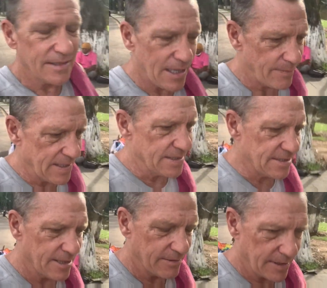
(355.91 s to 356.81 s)
that means
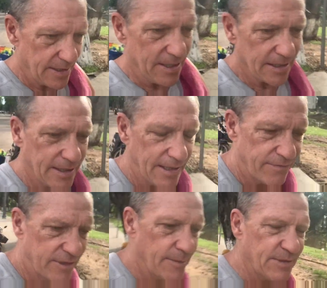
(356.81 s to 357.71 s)

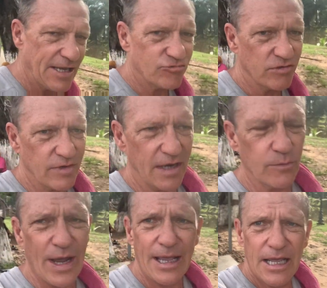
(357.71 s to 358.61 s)
give the pedestrian right of
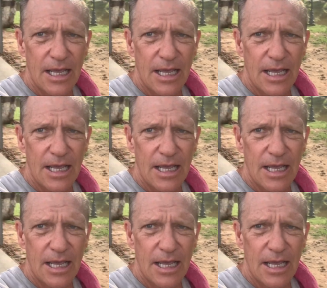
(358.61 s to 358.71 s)
way.